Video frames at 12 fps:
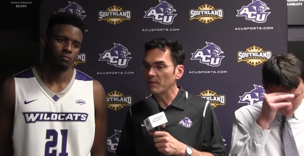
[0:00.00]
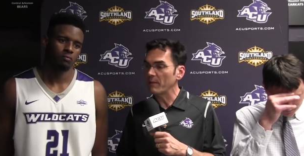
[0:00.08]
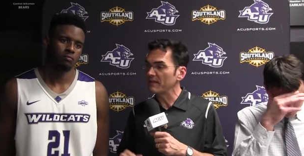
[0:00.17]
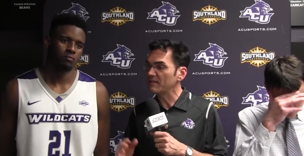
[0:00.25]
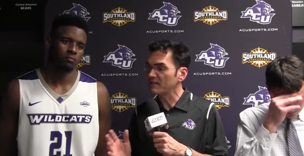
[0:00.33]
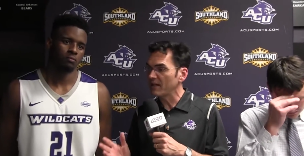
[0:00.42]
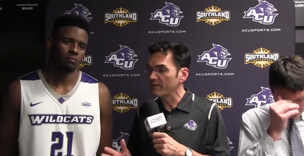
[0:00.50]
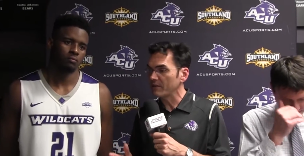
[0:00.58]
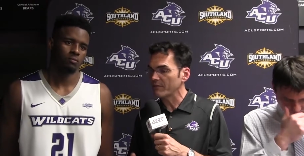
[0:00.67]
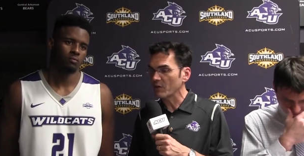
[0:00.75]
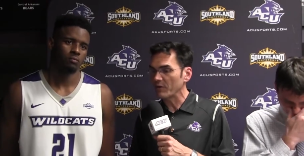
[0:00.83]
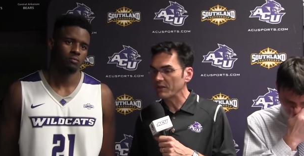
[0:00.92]
Speaker 1: You made seven
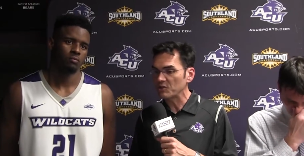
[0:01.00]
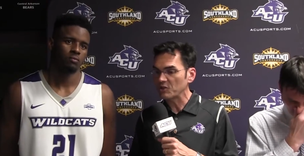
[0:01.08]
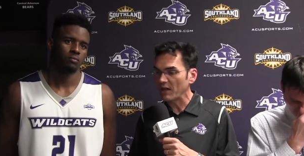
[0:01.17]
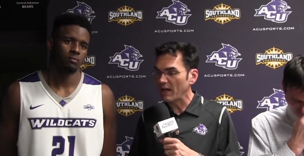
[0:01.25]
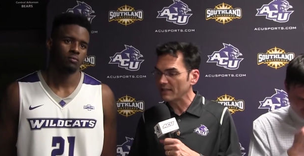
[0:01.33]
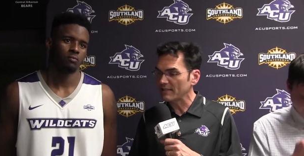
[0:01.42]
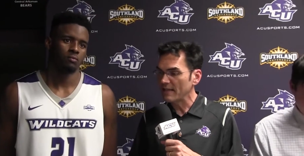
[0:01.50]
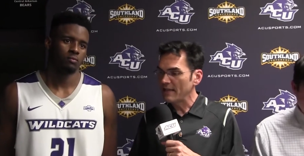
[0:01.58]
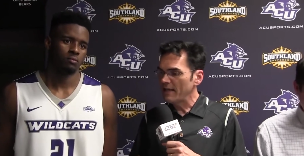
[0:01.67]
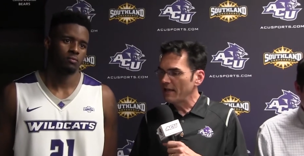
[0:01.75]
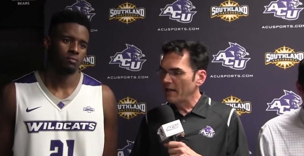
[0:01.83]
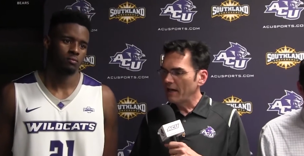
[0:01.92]
of your eight shots.
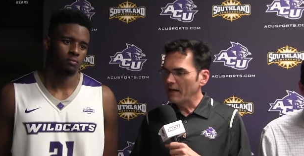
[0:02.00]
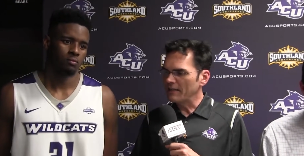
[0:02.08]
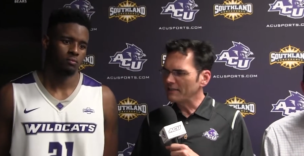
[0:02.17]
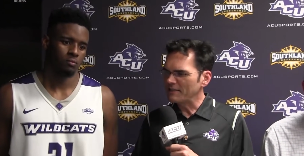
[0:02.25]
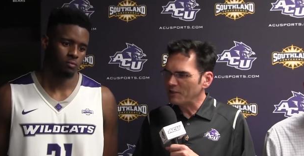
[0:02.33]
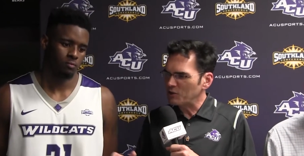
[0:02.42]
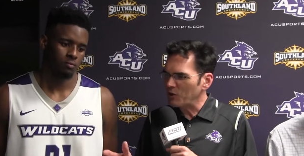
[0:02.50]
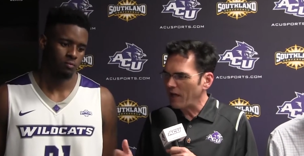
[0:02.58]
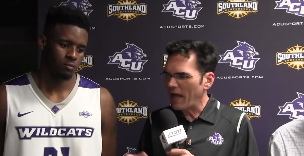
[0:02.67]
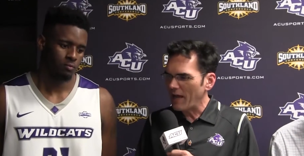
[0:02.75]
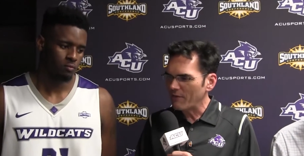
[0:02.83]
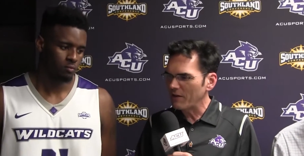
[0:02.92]
Uh, did you
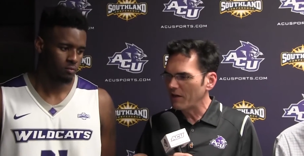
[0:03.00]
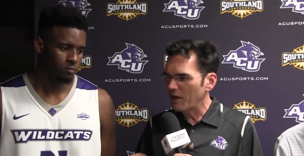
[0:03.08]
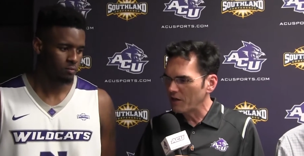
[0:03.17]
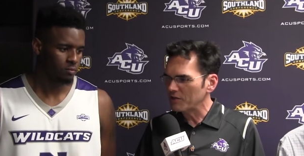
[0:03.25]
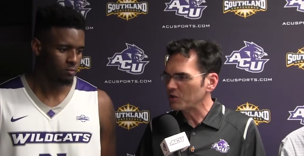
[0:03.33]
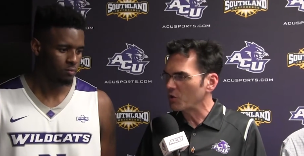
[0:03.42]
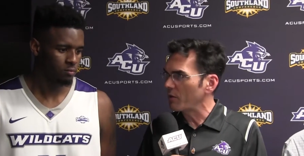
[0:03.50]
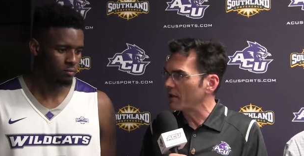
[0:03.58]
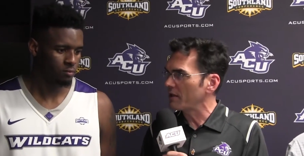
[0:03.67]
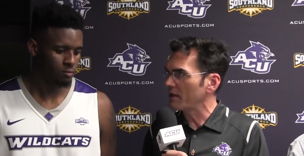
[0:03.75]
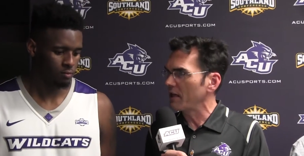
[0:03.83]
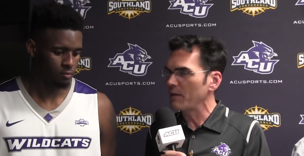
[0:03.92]
have a hunch going
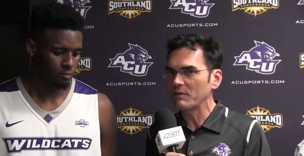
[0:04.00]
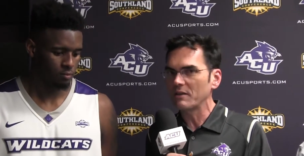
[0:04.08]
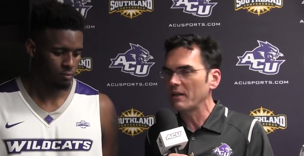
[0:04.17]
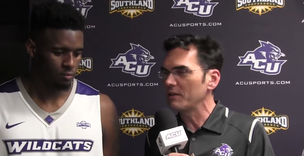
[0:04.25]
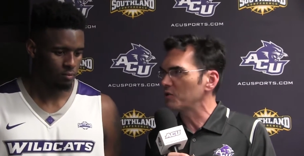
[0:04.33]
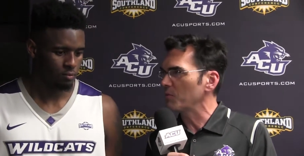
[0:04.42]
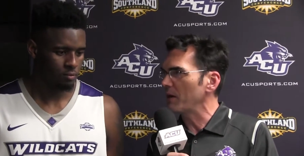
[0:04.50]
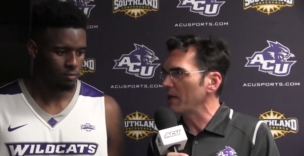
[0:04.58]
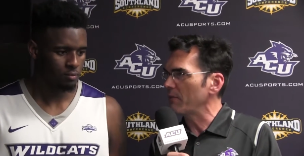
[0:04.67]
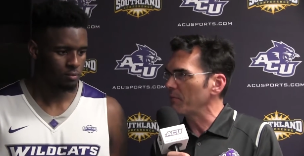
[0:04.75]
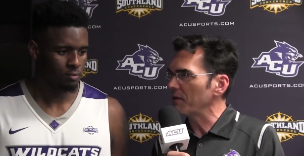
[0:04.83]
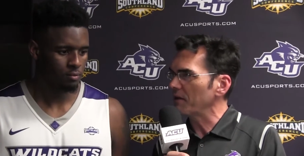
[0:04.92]
into the game today that you might
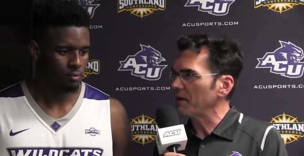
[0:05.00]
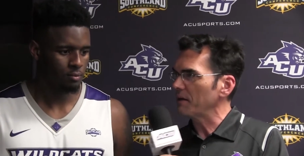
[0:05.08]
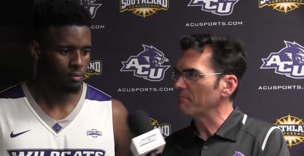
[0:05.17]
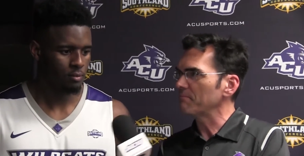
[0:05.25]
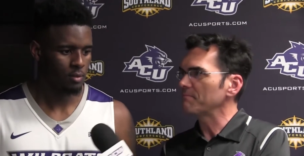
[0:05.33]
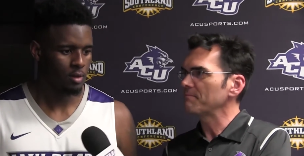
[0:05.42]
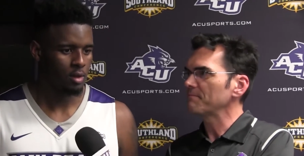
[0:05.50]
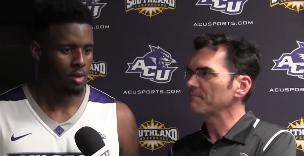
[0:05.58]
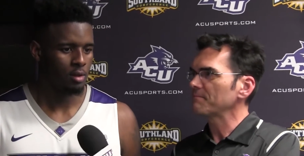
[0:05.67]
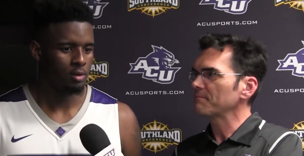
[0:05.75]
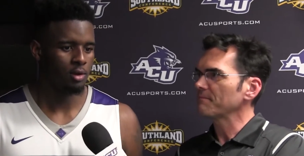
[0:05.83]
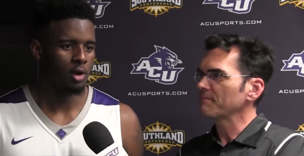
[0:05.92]
have a big game?
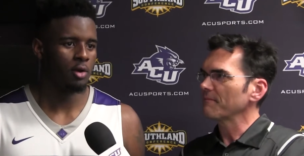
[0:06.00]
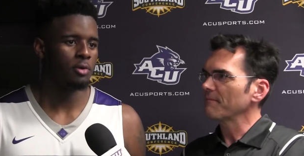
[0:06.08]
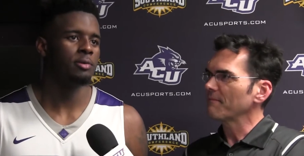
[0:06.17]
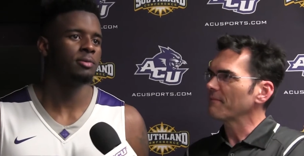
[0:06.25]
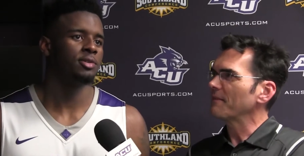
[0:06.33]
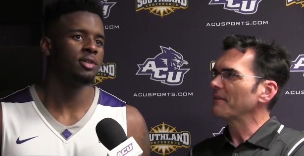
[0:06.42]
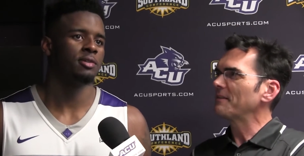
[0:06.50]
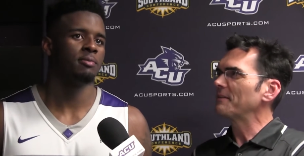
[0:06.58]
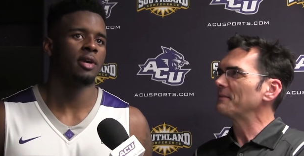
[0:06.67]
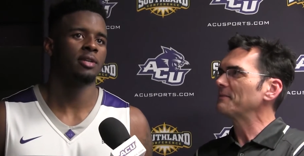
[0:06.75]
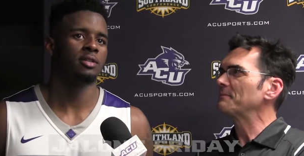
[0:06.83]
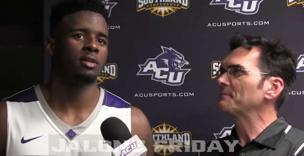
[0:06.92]
Speaker 2: No, it was just
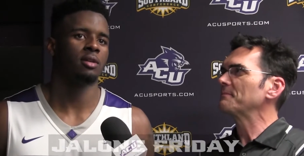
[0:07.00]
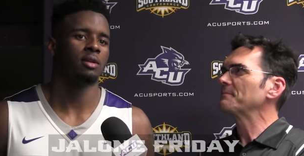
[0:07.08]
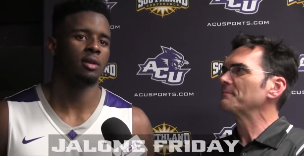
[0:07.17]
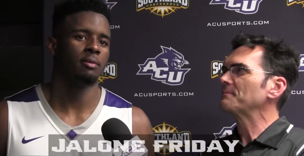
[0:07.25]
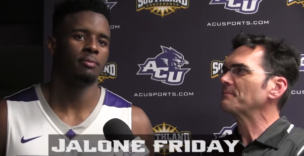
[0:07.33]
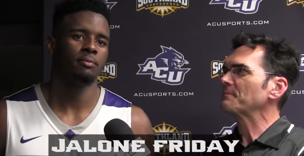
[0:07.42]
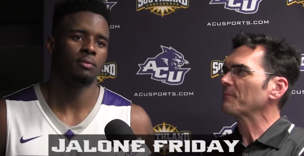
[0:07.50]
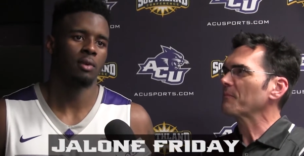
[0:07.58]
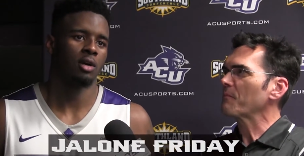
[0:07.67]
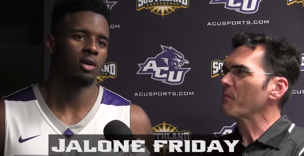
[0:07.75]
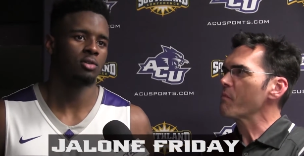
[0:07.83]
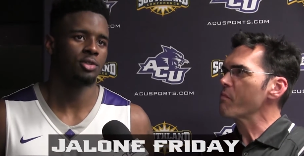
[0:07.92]
basically
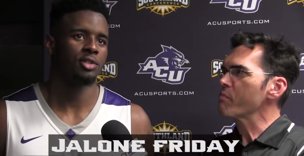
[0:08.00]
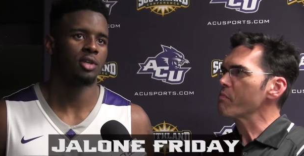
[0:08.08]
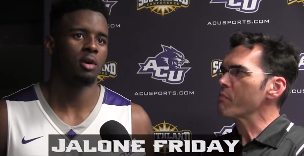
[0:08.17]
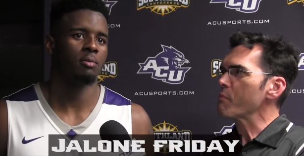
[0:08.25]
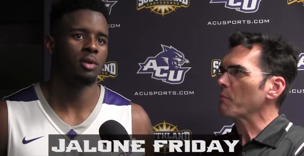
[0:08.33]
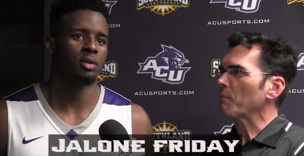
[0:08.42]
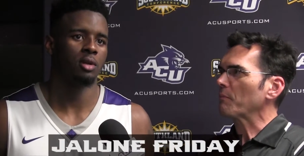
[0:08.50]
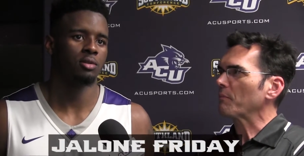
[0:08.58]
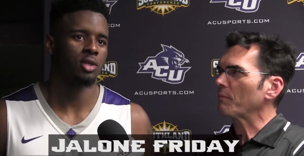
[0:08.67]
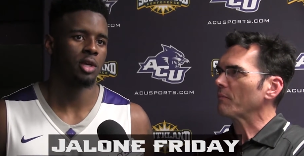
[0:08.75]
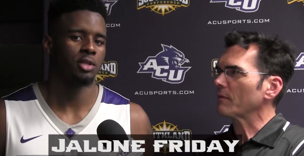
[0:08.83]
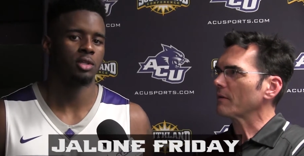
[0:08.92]
my coaches tell me
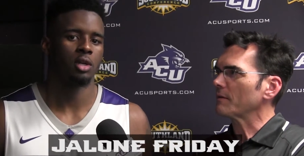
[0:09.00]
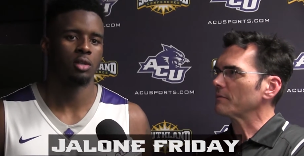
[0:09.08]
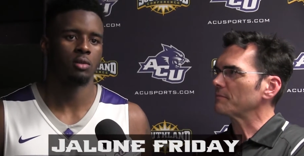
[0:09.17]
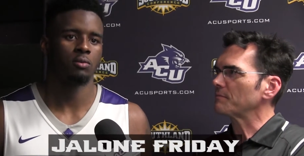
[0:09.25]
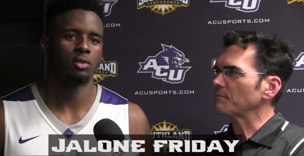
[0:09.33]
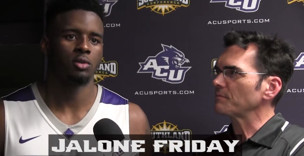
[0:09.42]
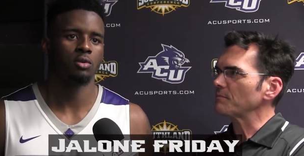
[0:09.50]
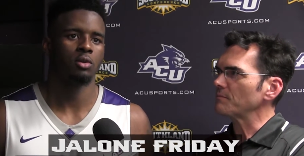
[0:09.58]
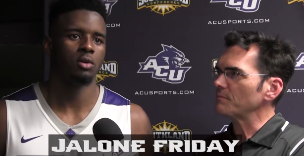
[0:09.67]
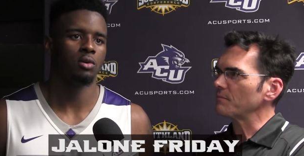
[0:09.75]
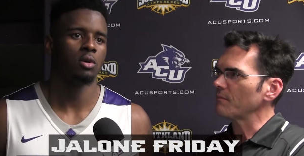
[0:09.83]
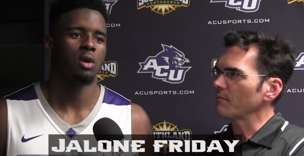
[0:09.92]
don't change nothing what you
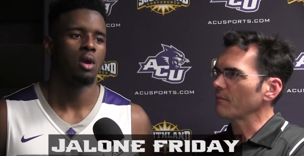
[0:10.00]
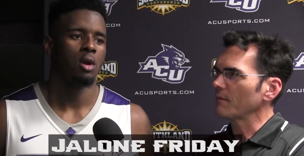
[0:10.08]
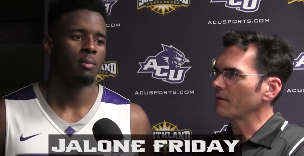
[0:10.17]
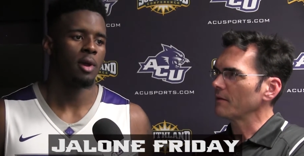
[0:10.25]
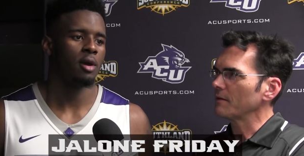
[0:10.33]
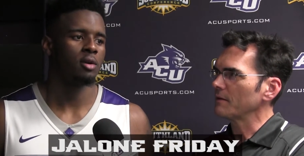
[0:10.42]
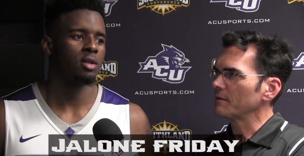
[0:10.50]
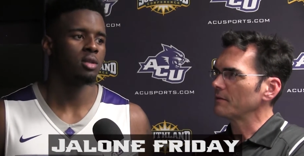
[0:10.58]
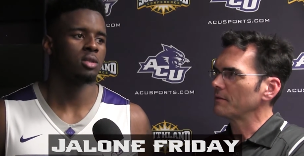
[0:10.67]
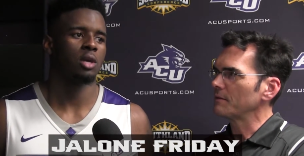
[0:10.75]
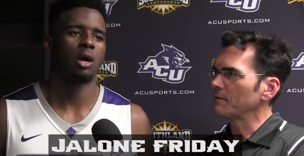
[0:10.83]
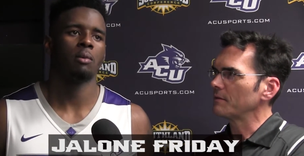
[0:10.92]
do, pound it
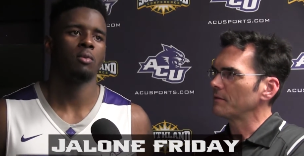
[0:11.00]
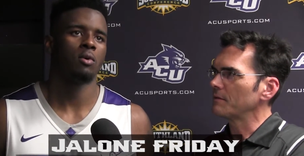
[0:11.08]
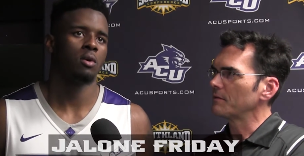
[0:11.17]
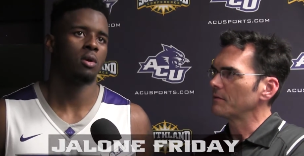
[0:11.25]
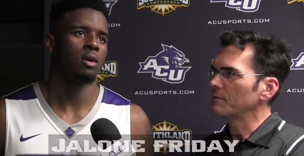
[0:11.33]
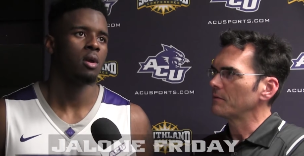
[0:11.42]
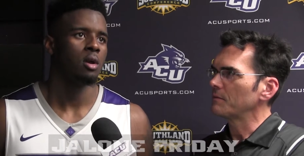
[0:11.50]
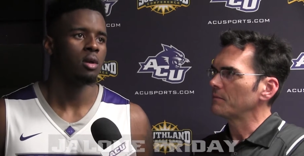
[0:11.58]
inside more,